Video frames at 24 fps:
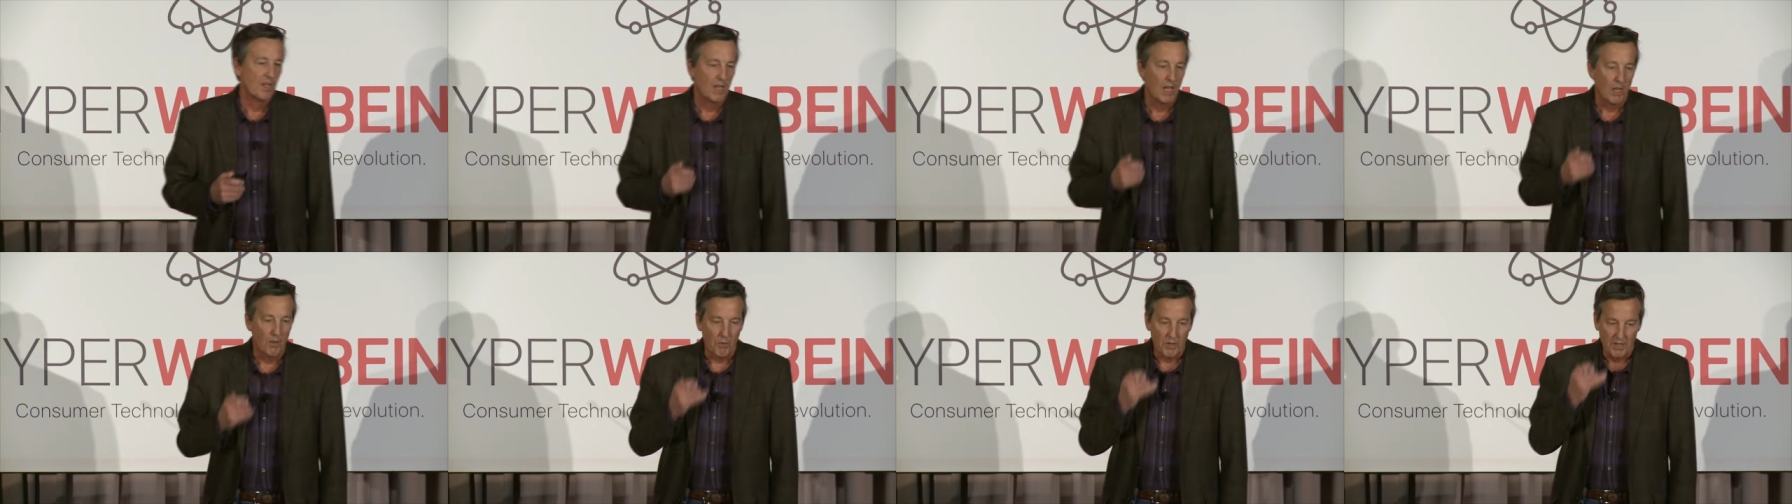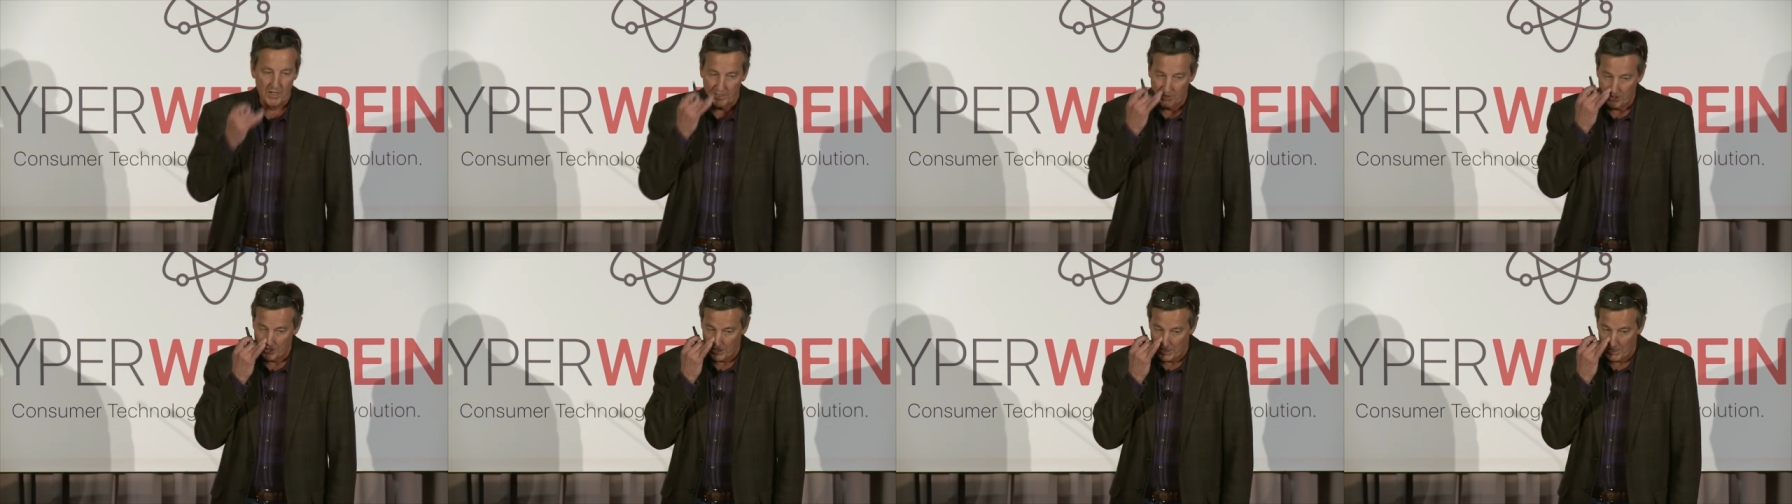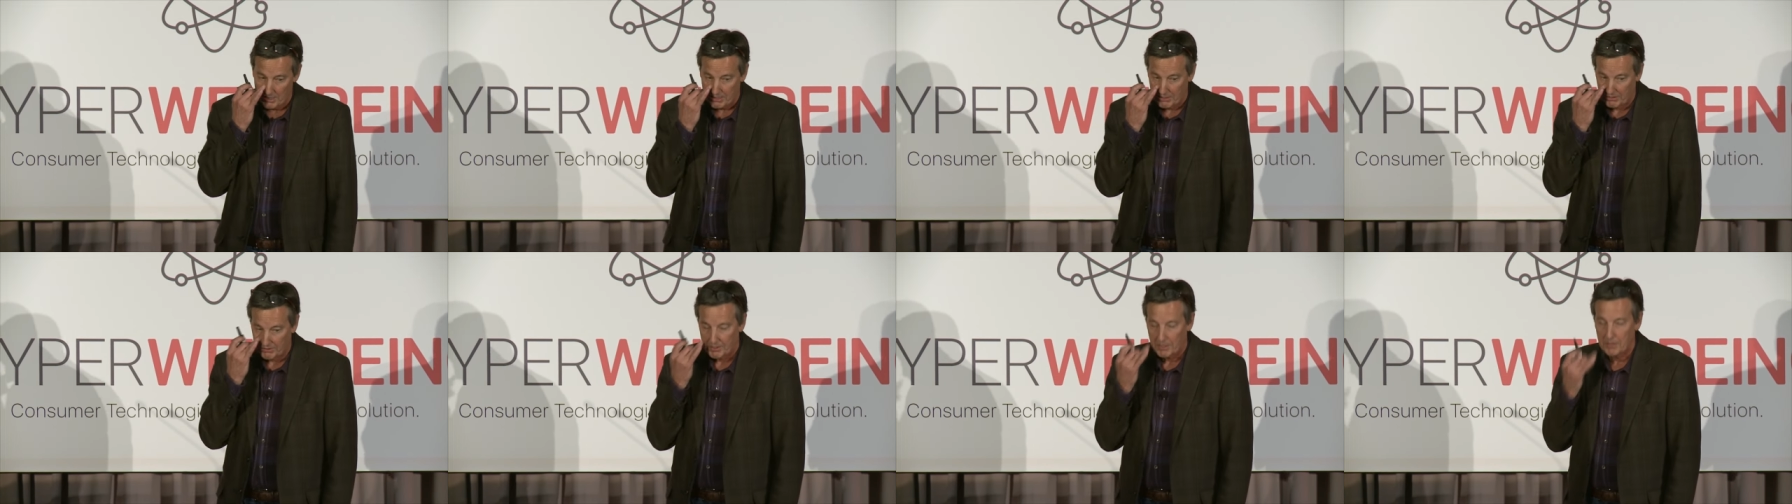I wanted to
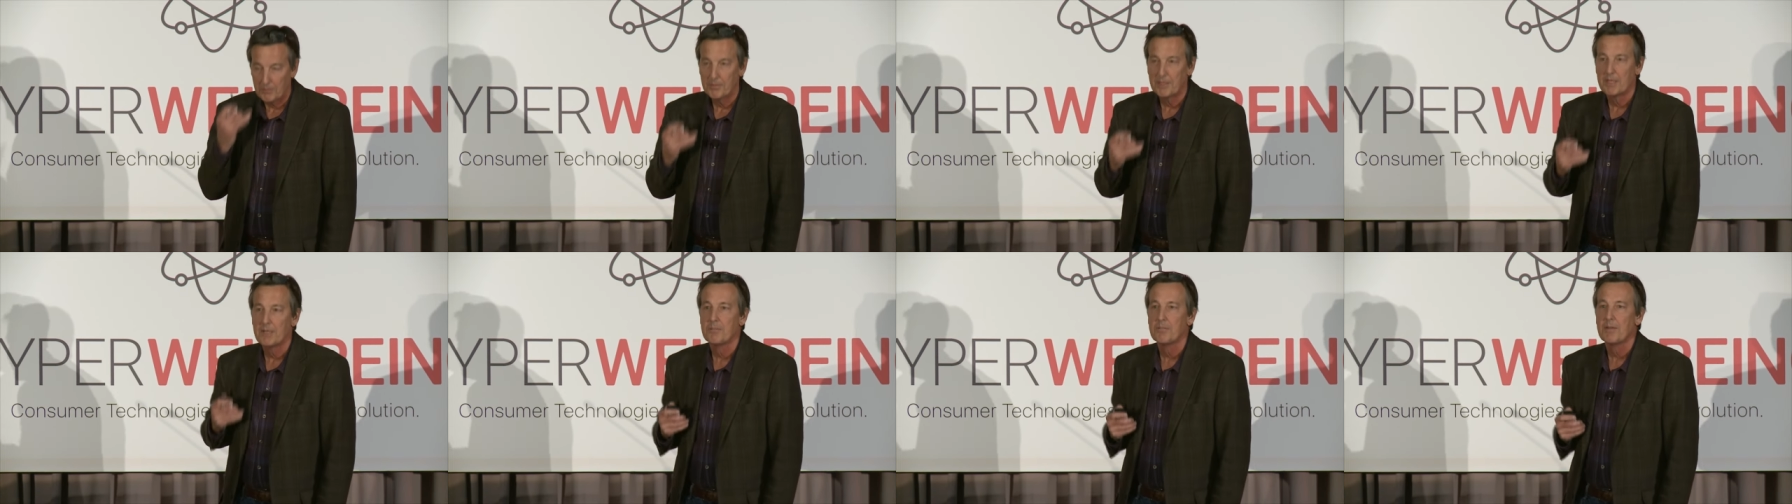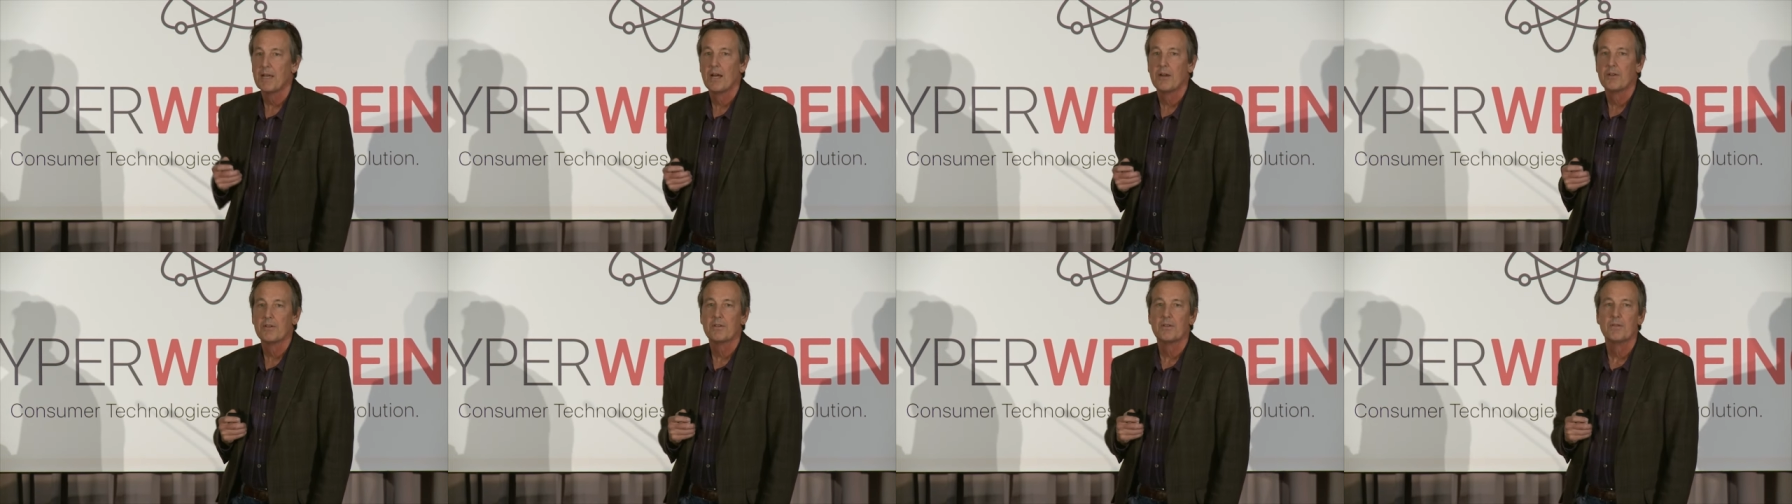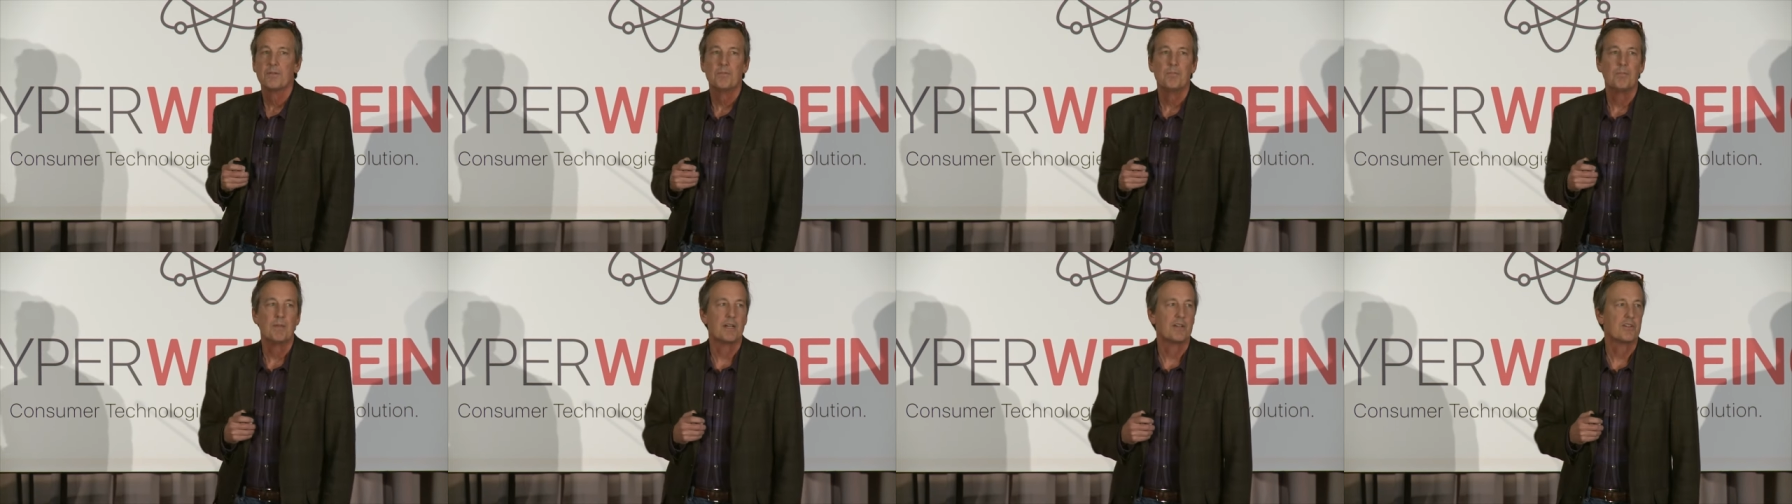talk a little bit
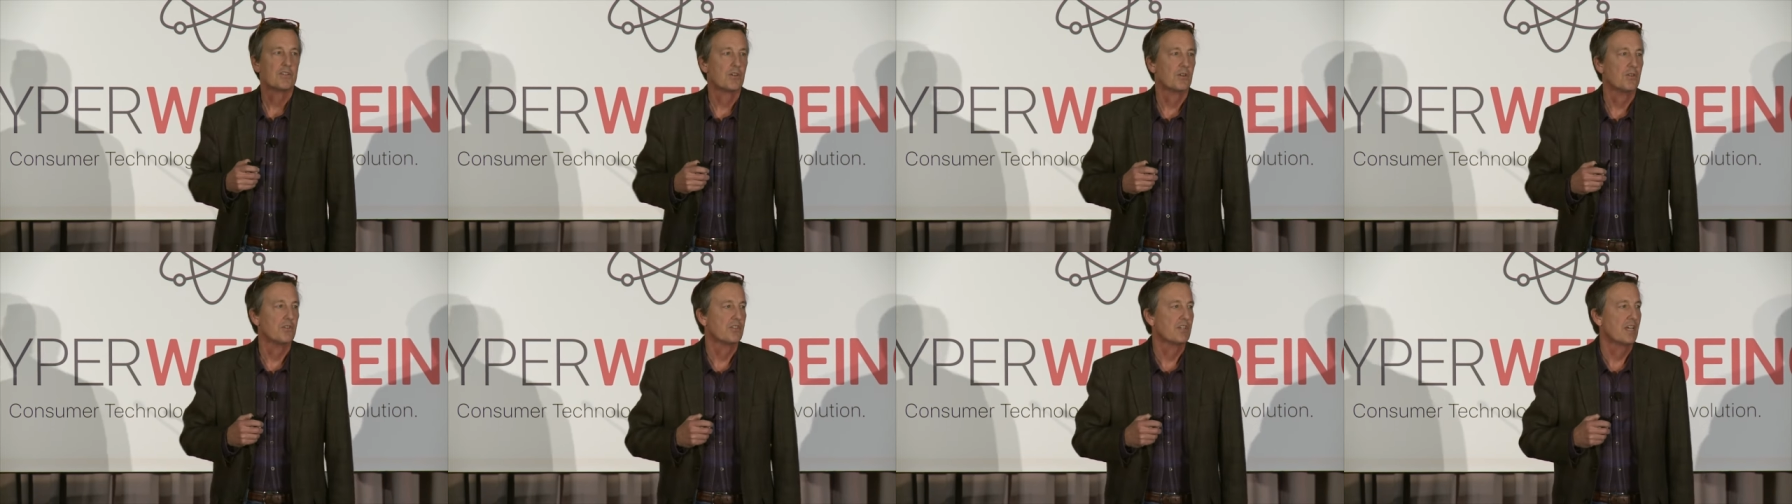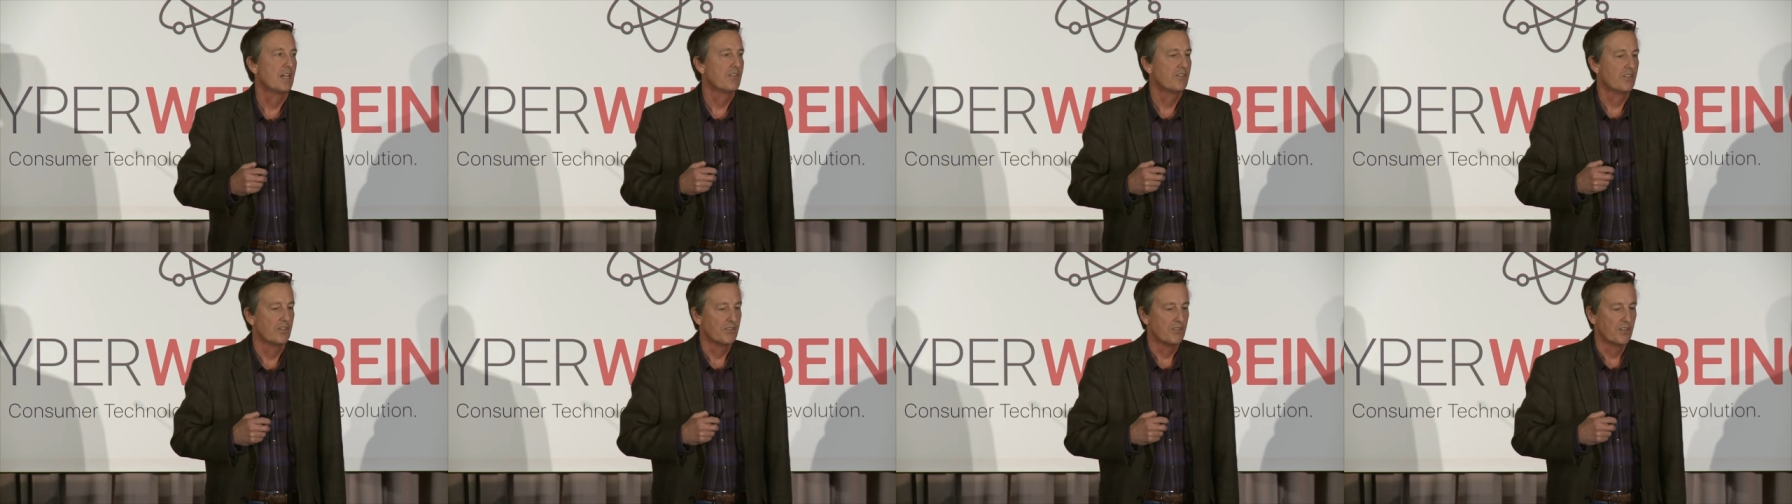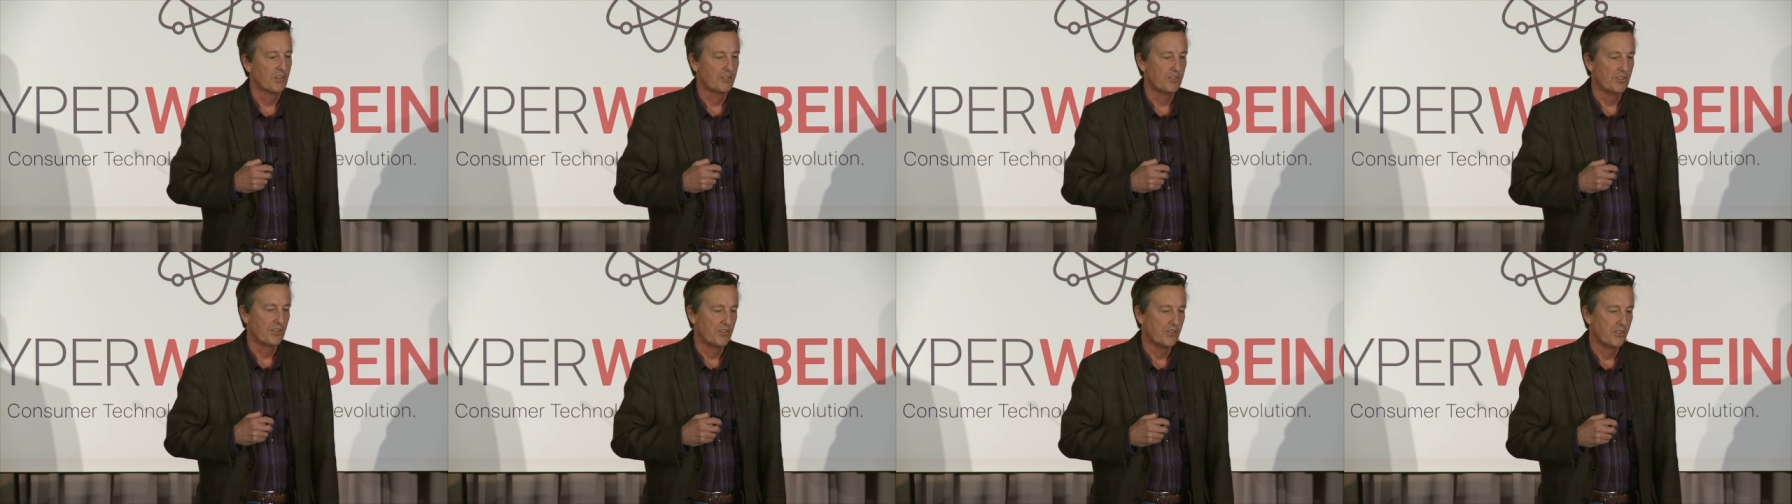about miniaturization
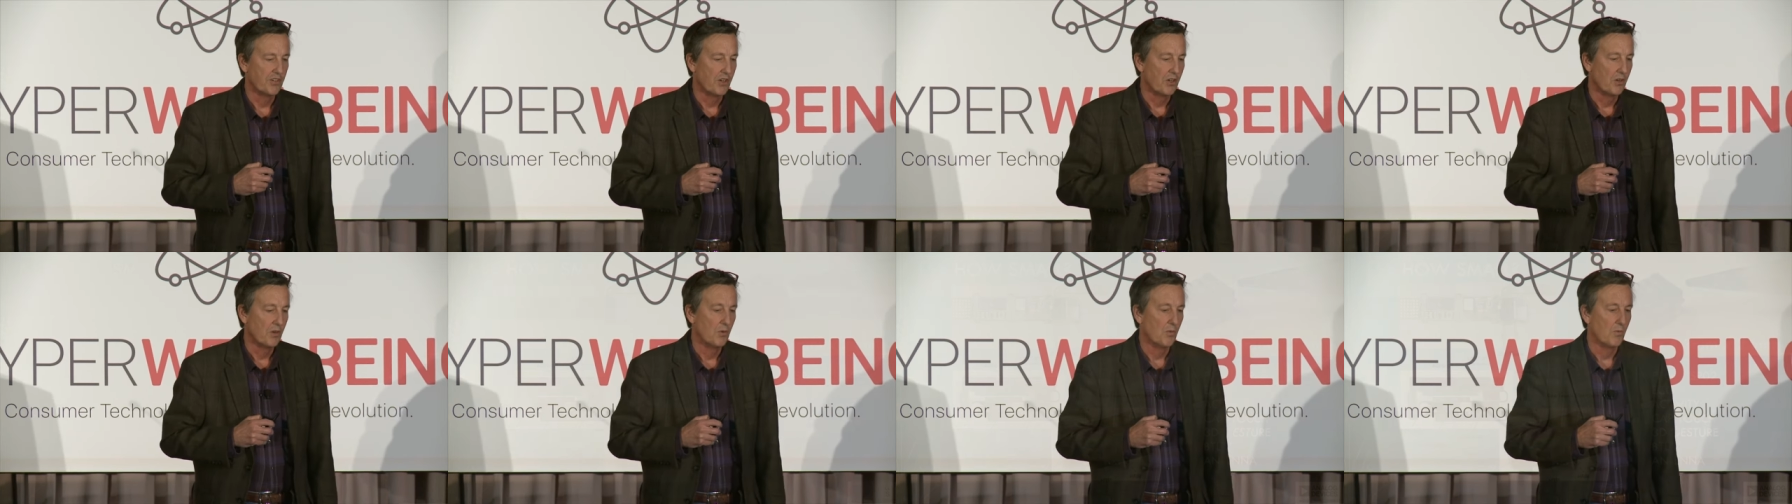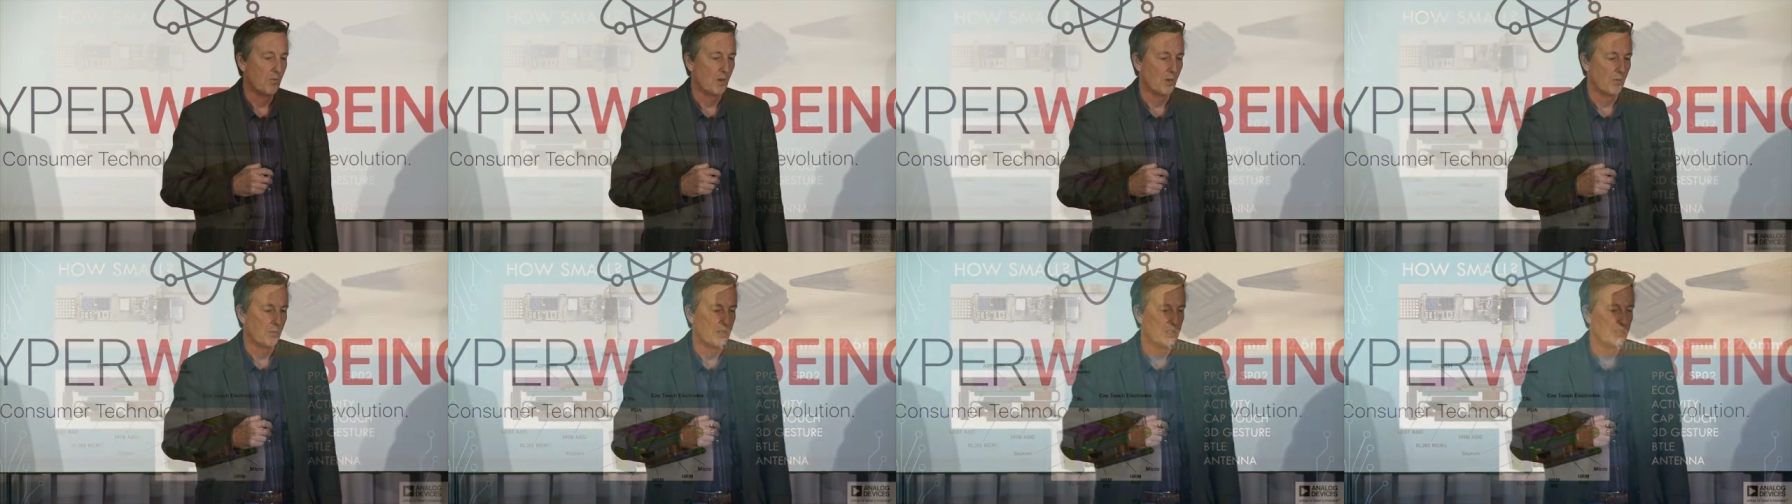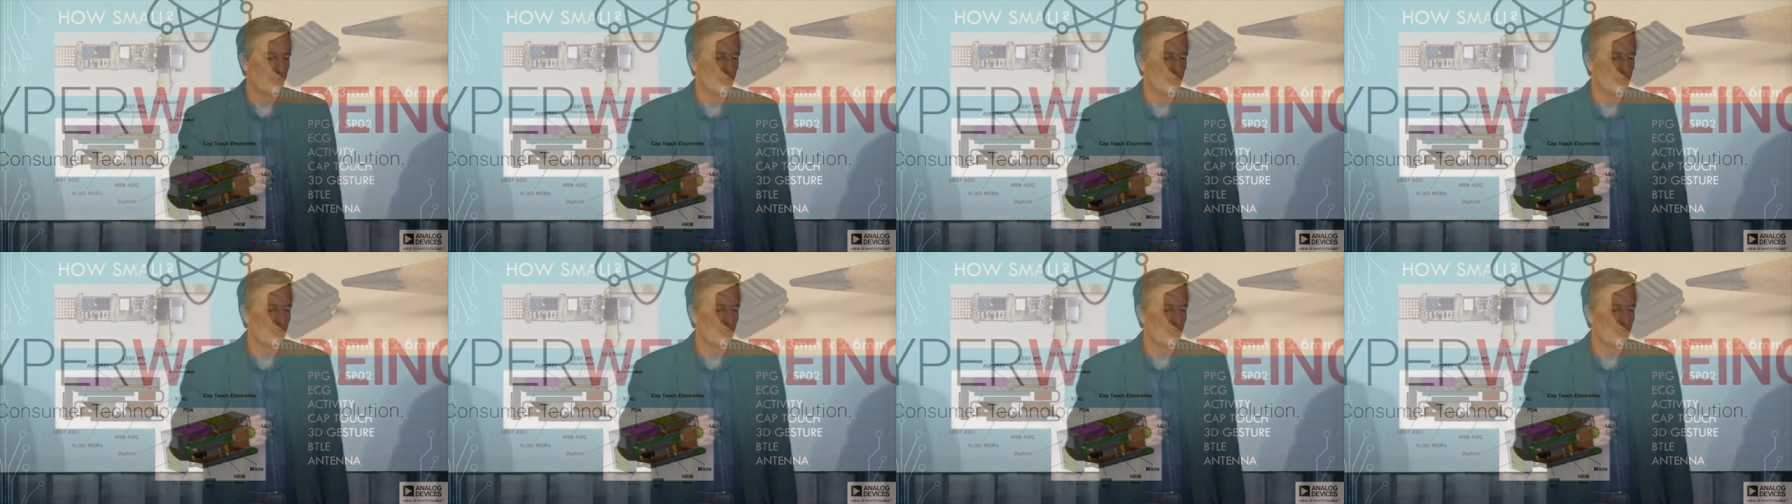just to show where we